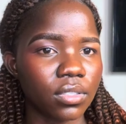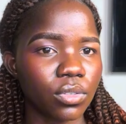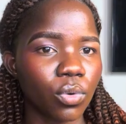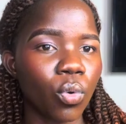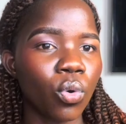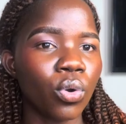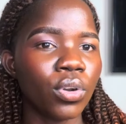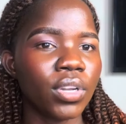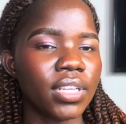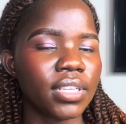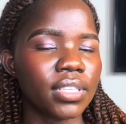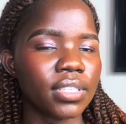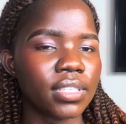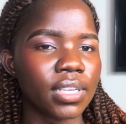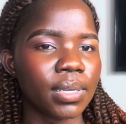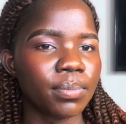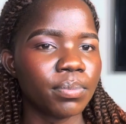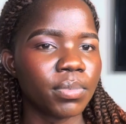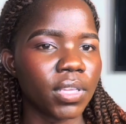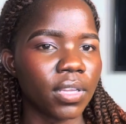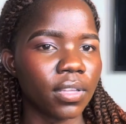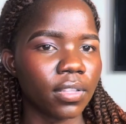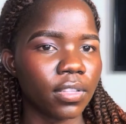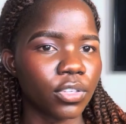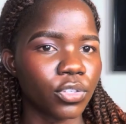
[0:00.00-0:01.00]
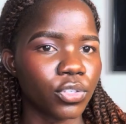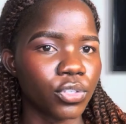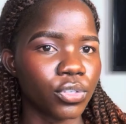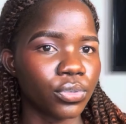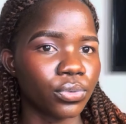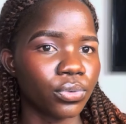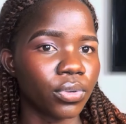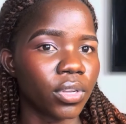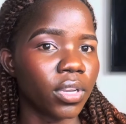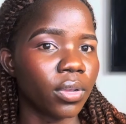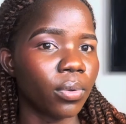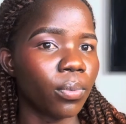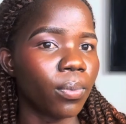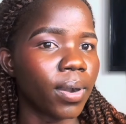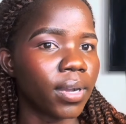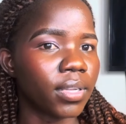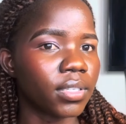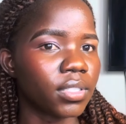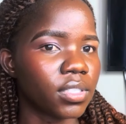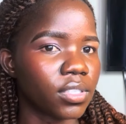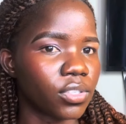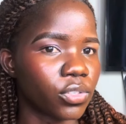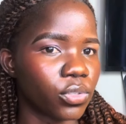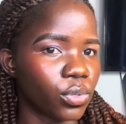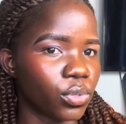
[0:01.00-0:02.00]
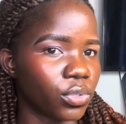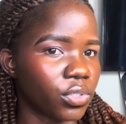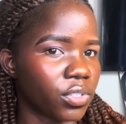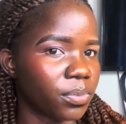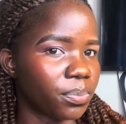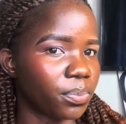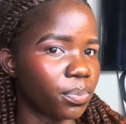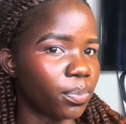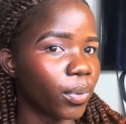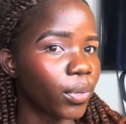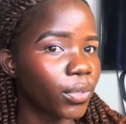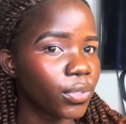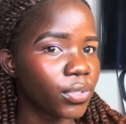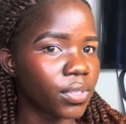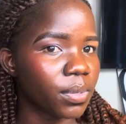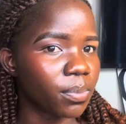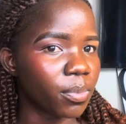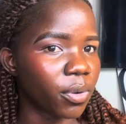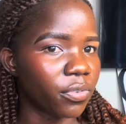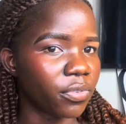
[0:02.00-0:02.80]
owning something that you really want is not impossible.